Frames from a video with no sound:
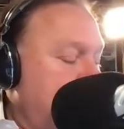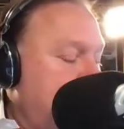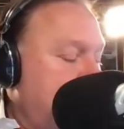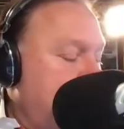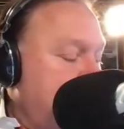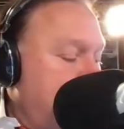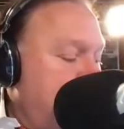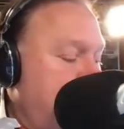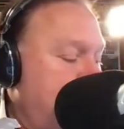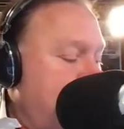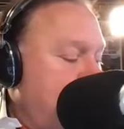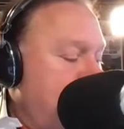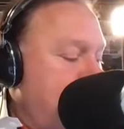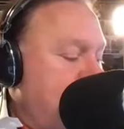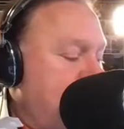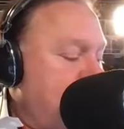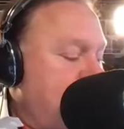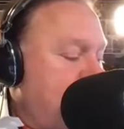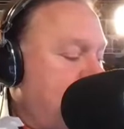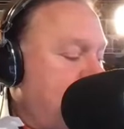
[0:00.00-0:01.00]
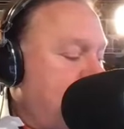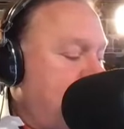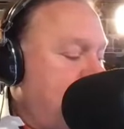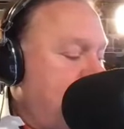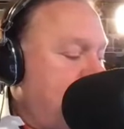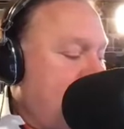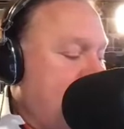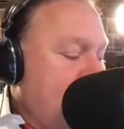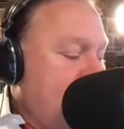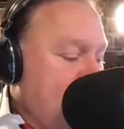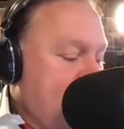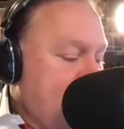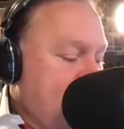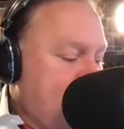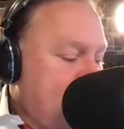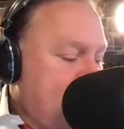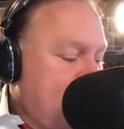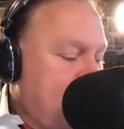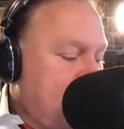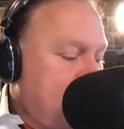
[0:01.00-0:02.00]

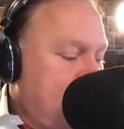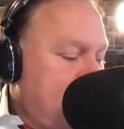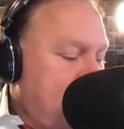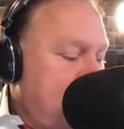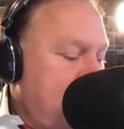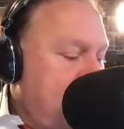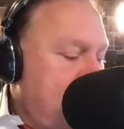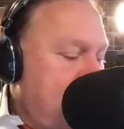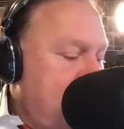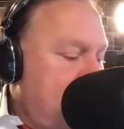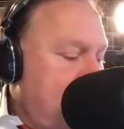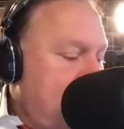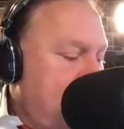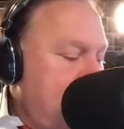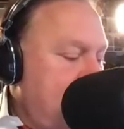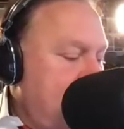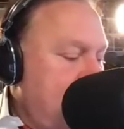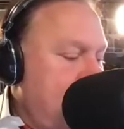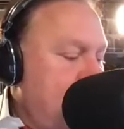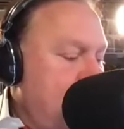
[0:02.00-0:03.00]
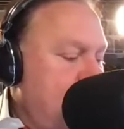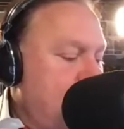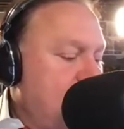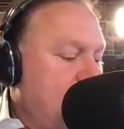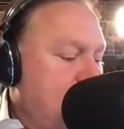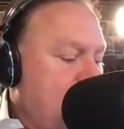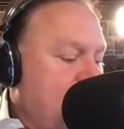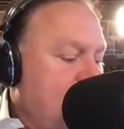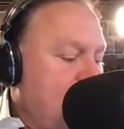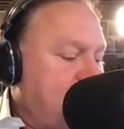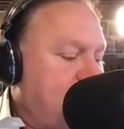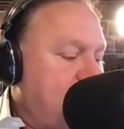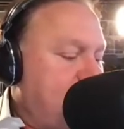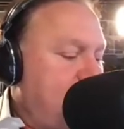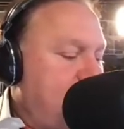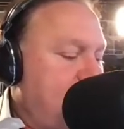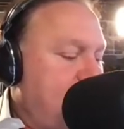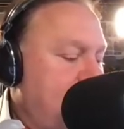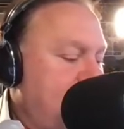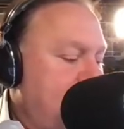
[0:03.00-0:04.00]
FHFA extends relaxed
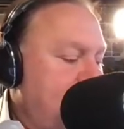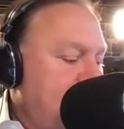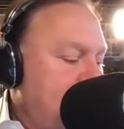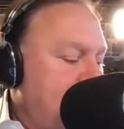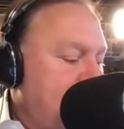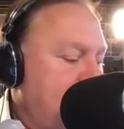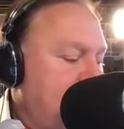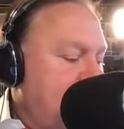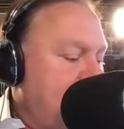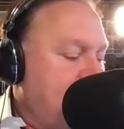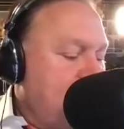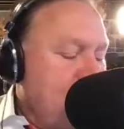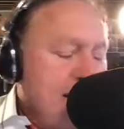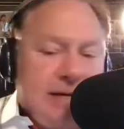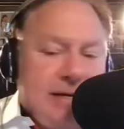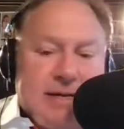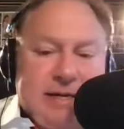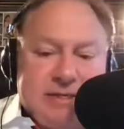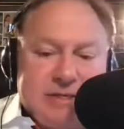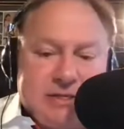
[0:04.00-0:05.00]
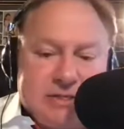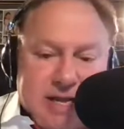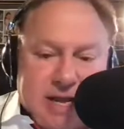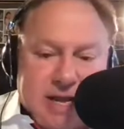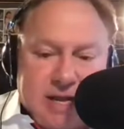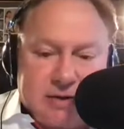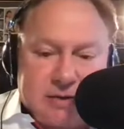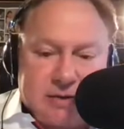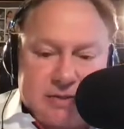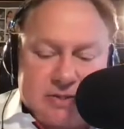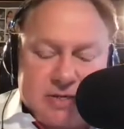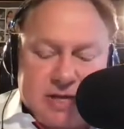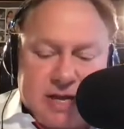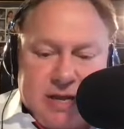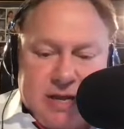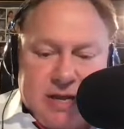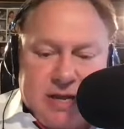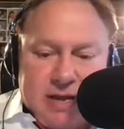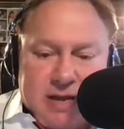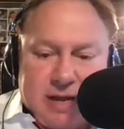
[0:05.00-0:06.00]
pandemic lending standards.
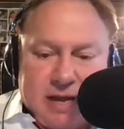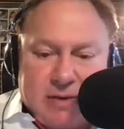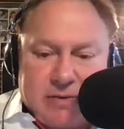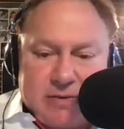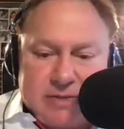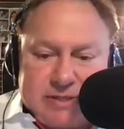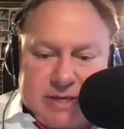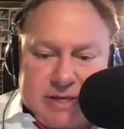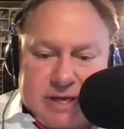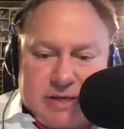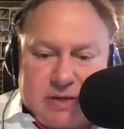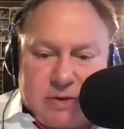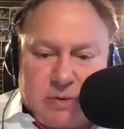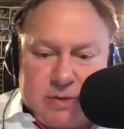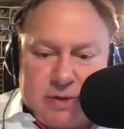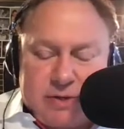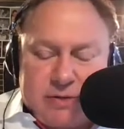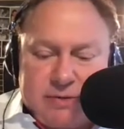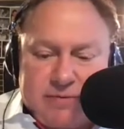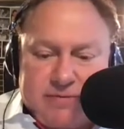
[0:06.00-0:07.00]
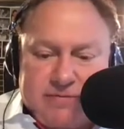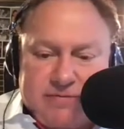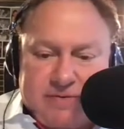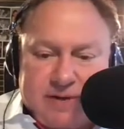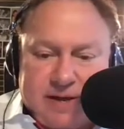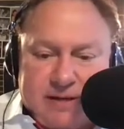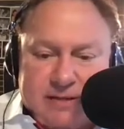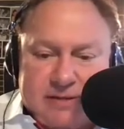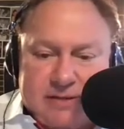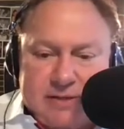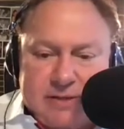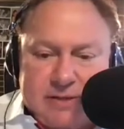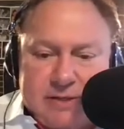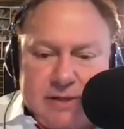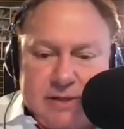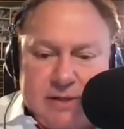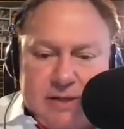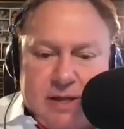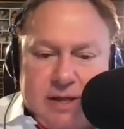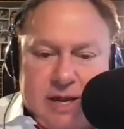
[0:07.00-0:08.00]
How is that going to affect
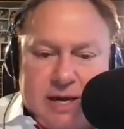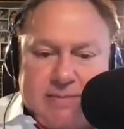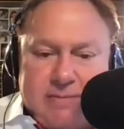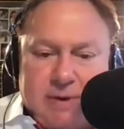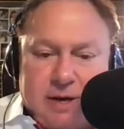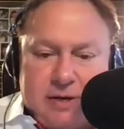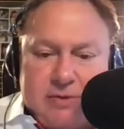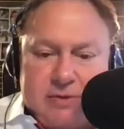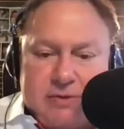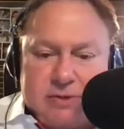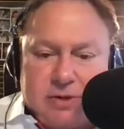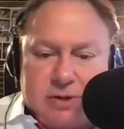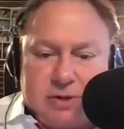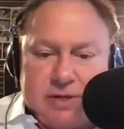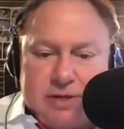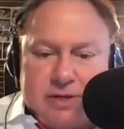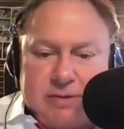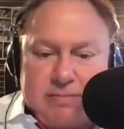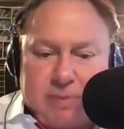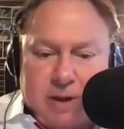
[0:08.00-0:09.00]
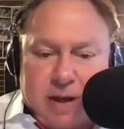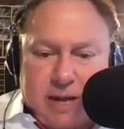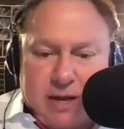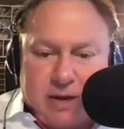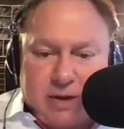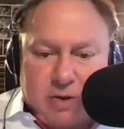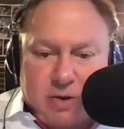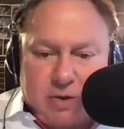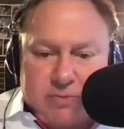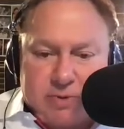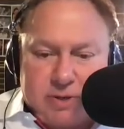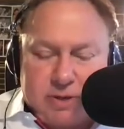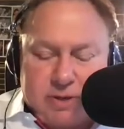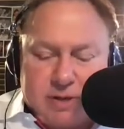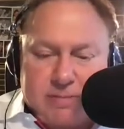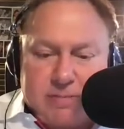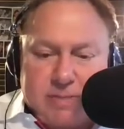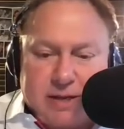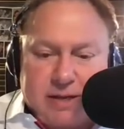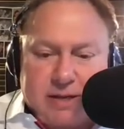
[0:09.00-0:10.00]
anybody who's looking to buy a home? Does
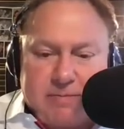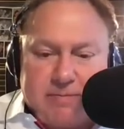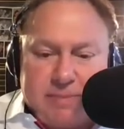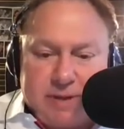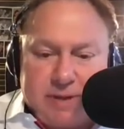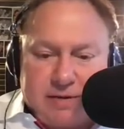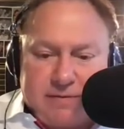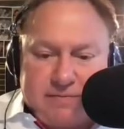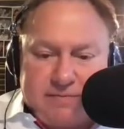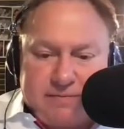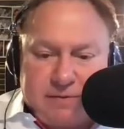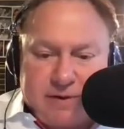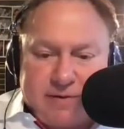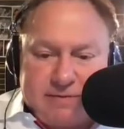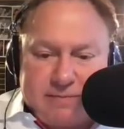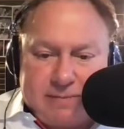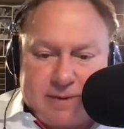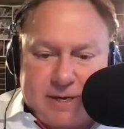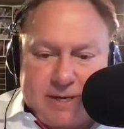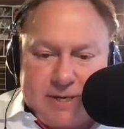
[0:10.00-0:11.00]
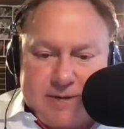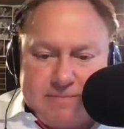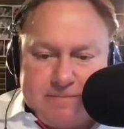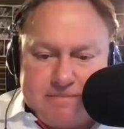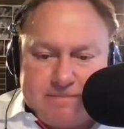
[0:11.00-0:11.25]
it make it better for everybody?